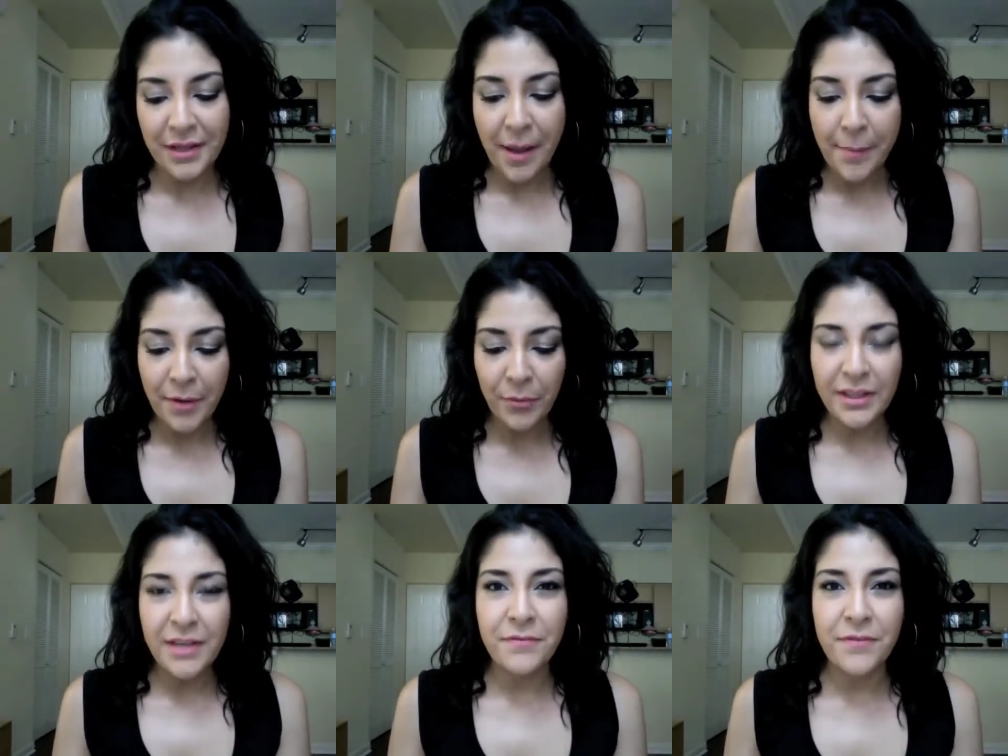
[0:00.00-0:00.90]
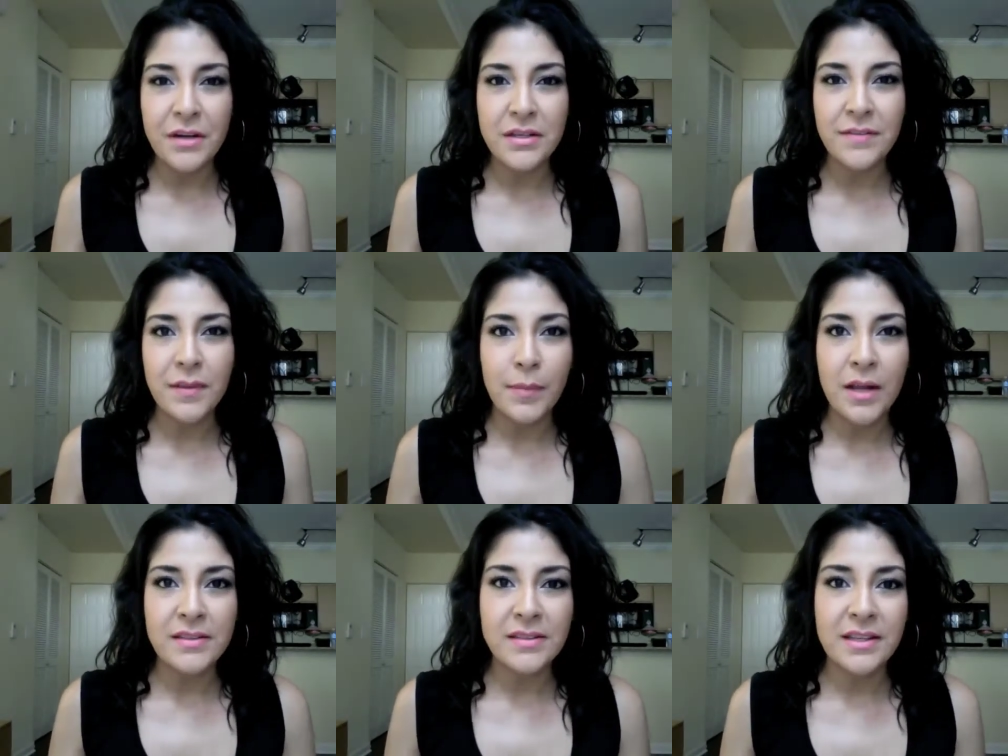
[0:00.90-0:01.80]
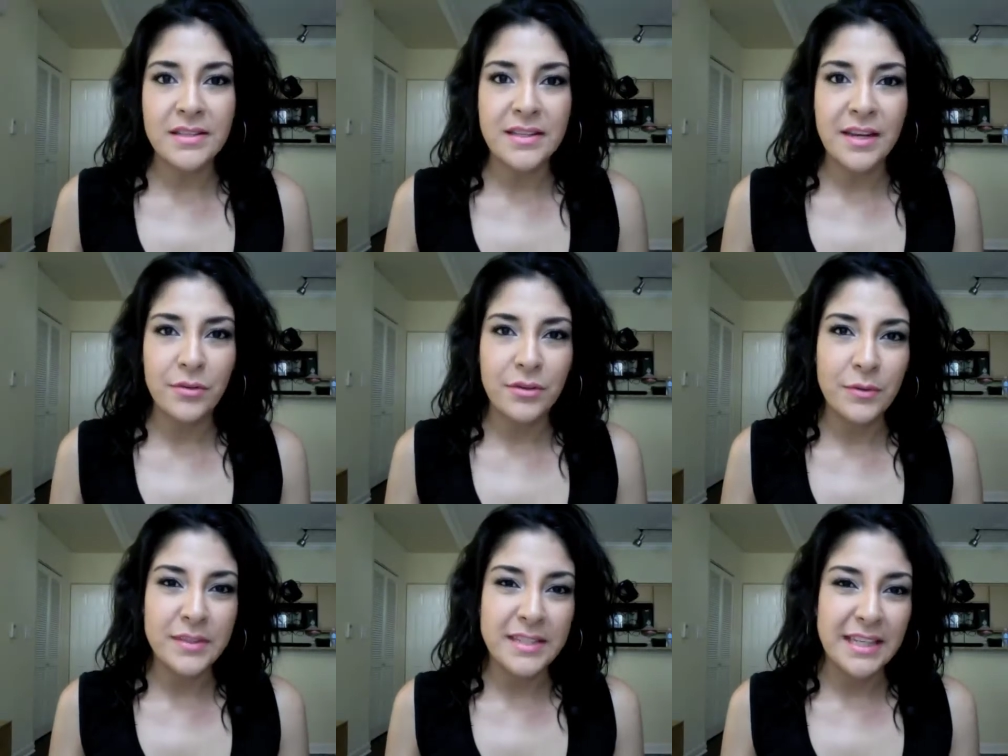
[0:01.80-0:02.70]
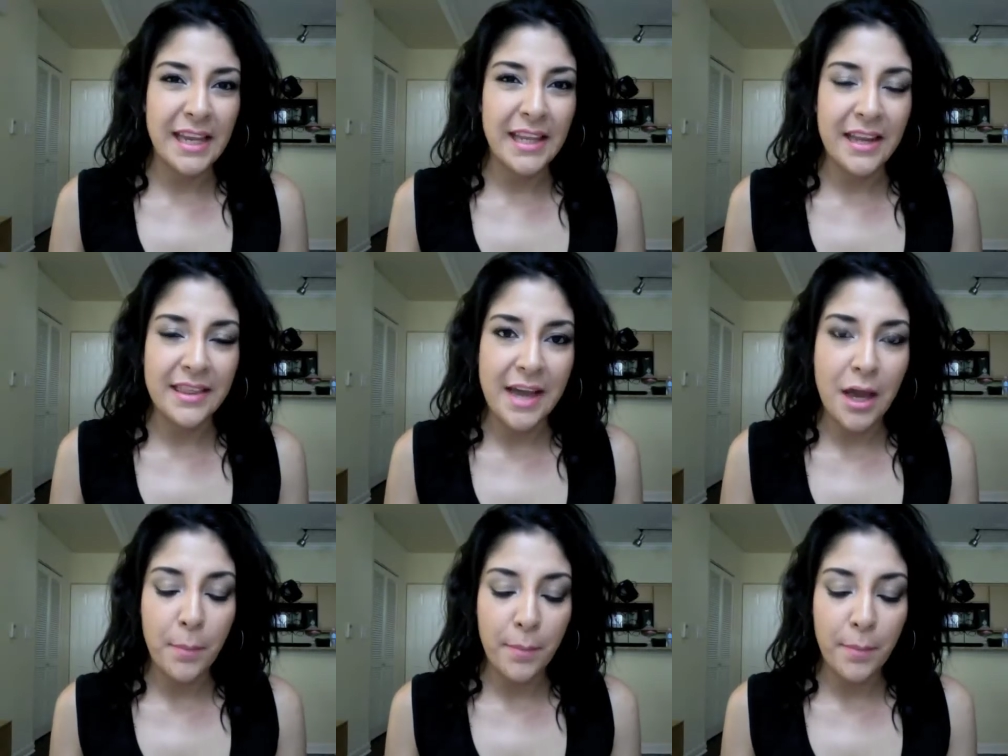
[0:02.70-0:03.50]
I'm not really fond of lip glosses that stay so sticky like that,